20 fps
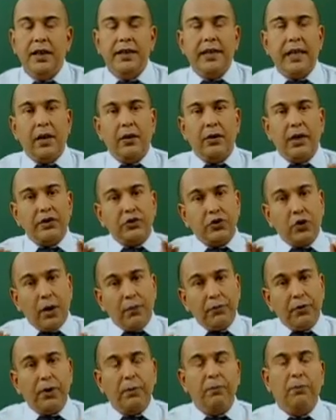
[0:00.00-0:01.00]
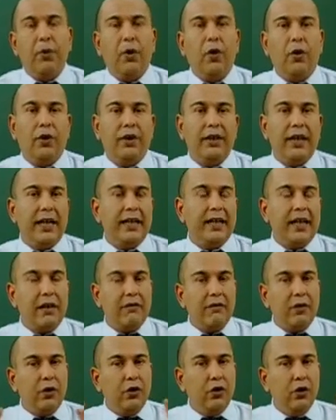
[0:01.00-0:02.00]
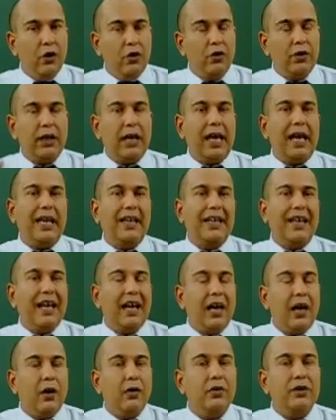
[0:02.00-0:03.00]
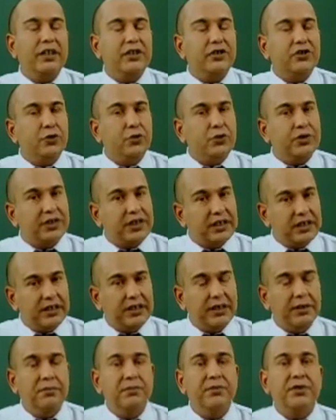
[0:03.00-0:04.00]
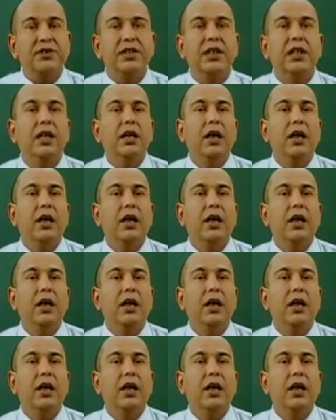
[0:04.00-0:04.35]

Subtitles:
Now let's go up to the board and have a look at how these two systems